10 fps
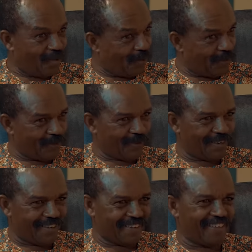Oh,
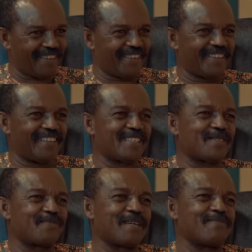
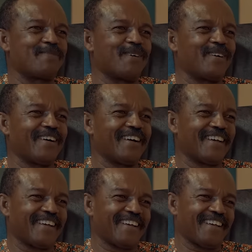that's my
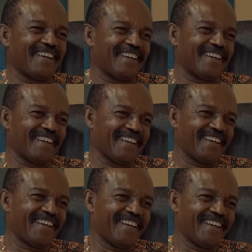boy.
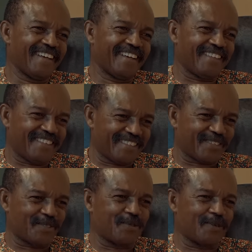That's a
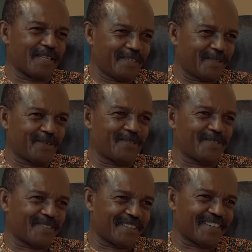good one. I told
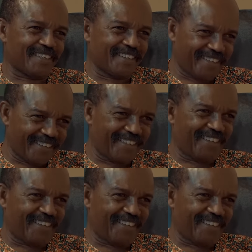you. Yeah?